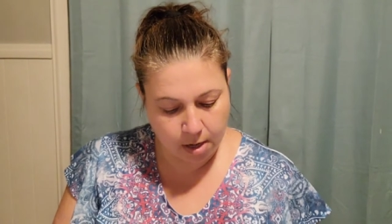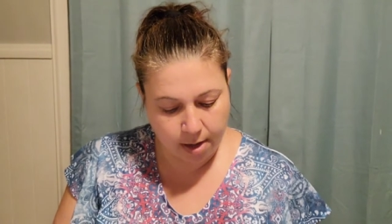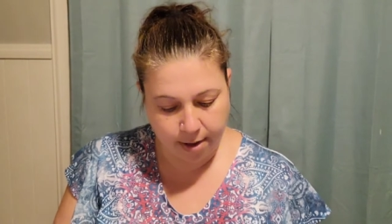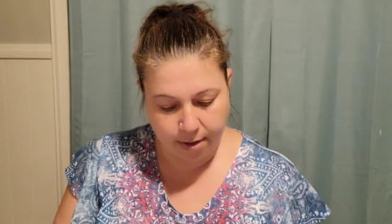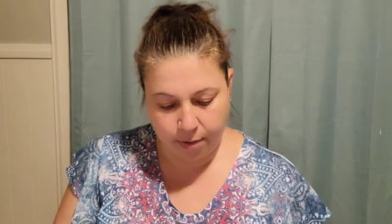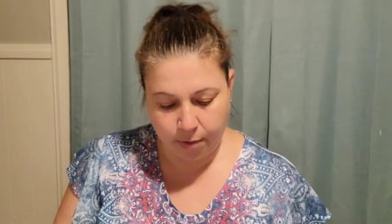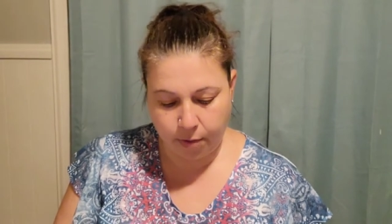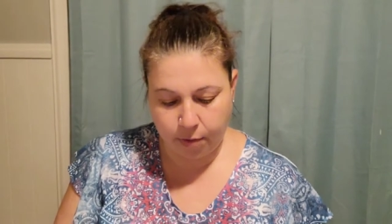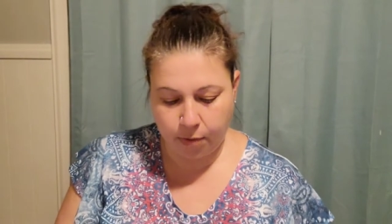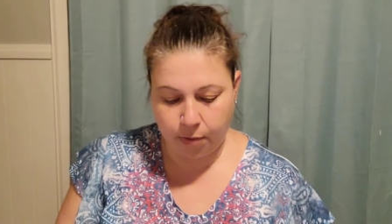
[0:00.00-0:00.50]

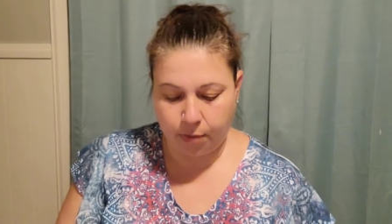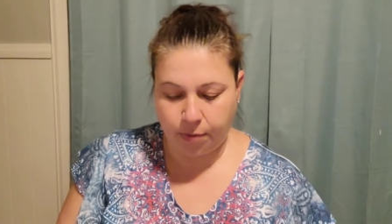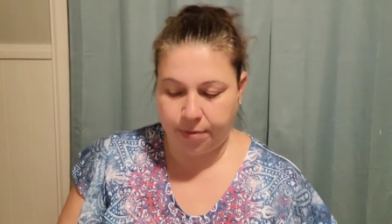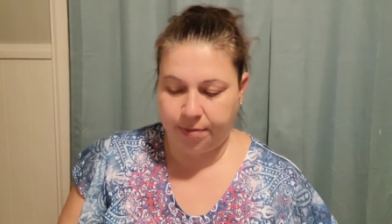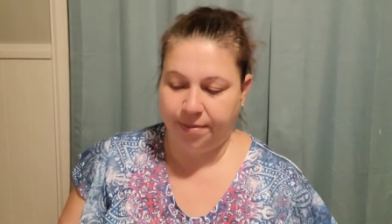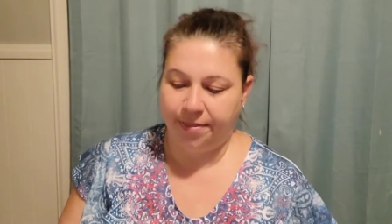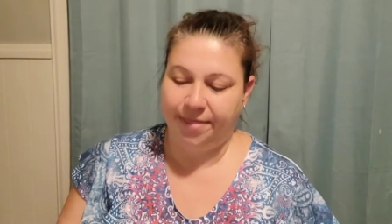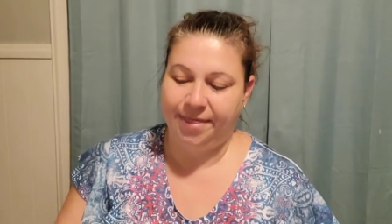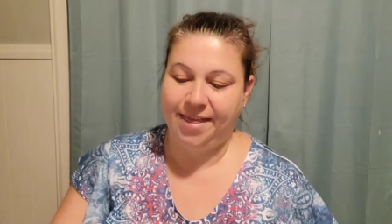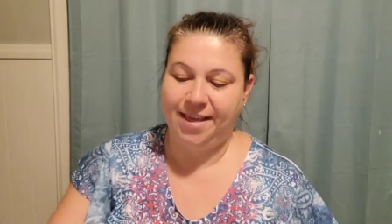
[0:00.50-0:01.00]
oh,
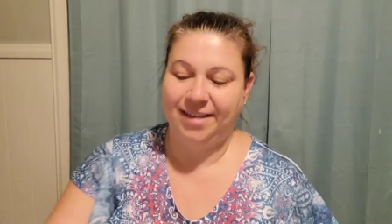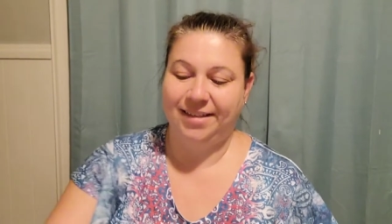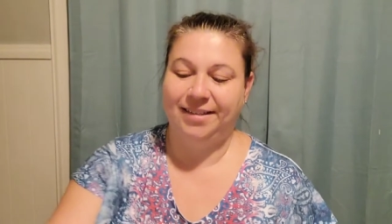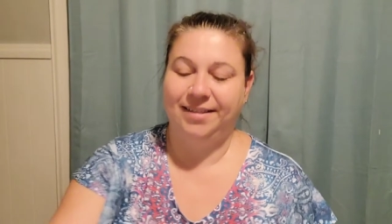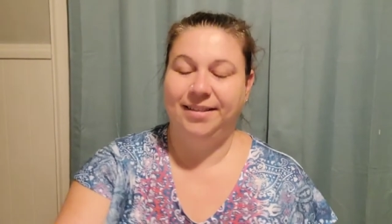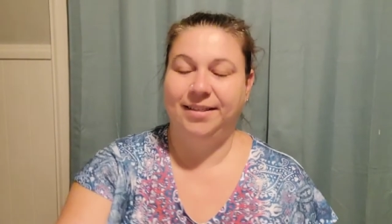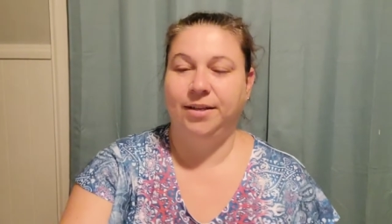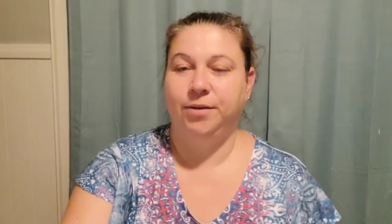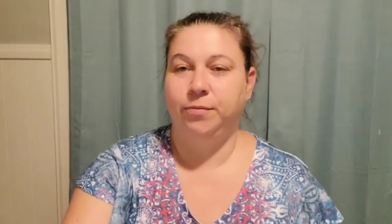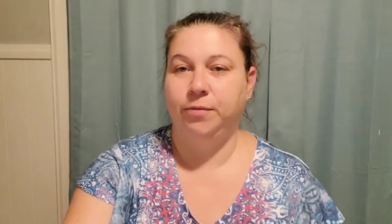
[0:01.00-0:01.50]
this
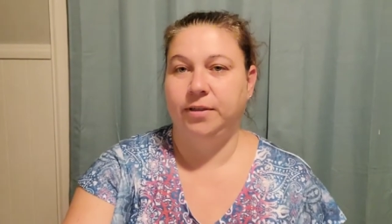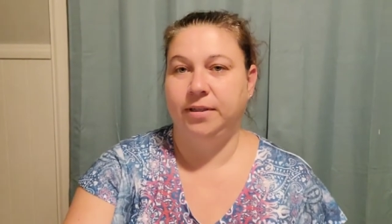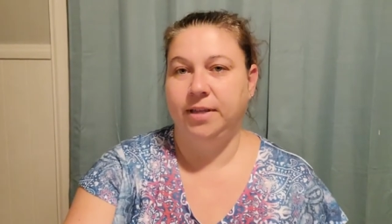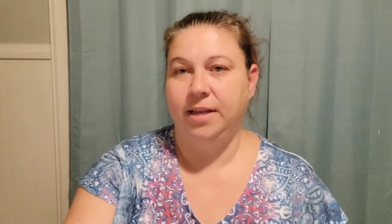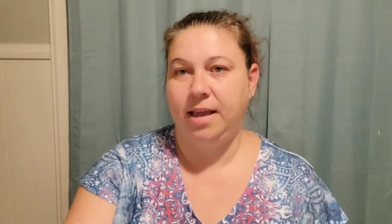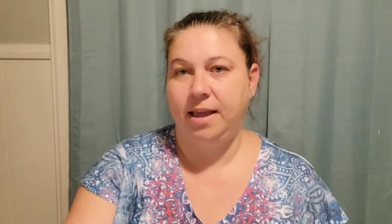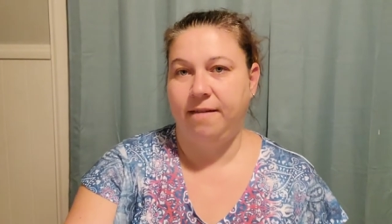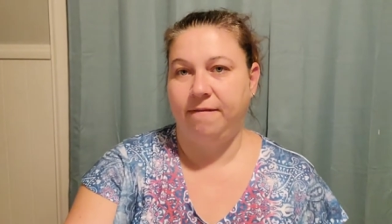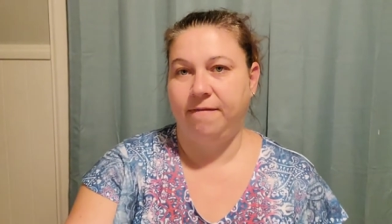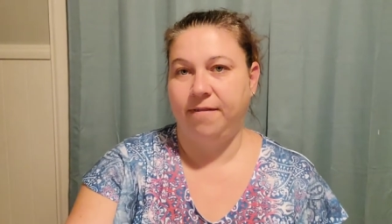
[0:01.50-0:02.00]
was
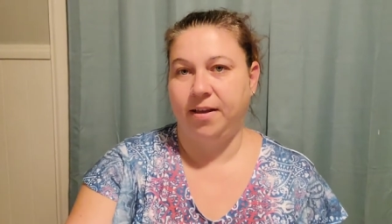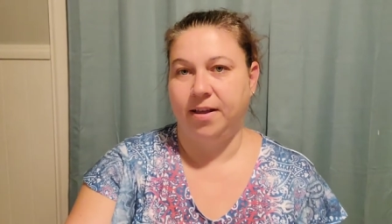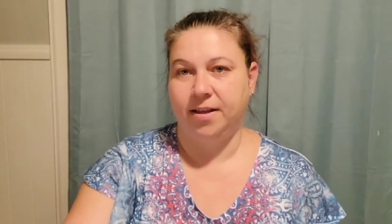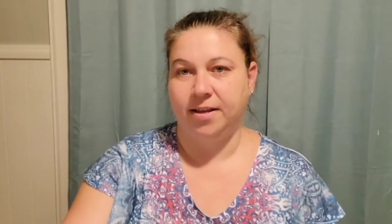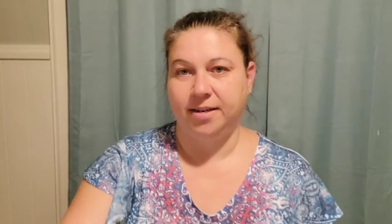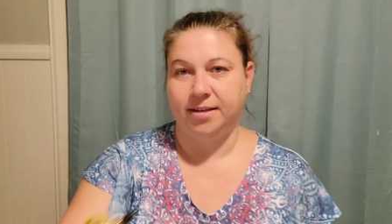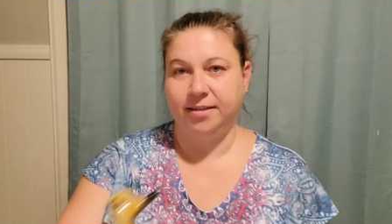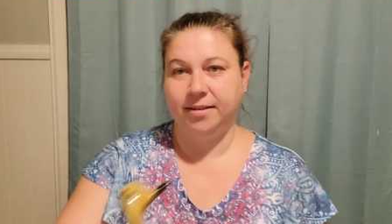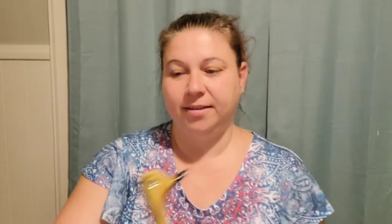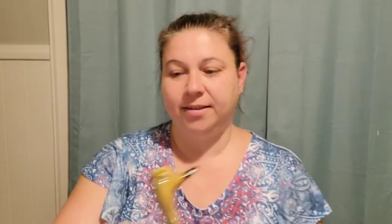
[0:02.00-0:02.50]
a
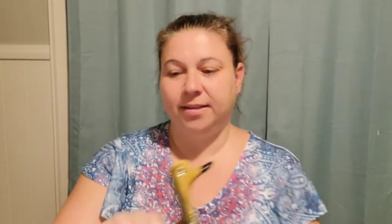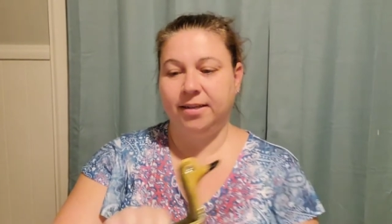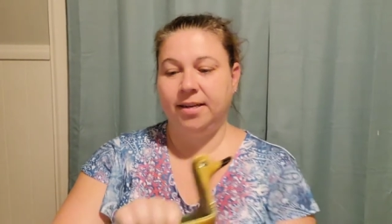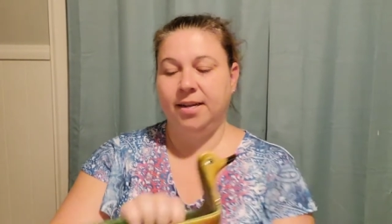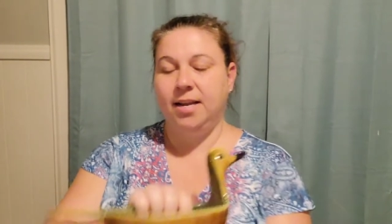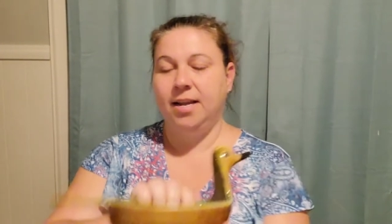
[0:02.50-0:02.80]
find.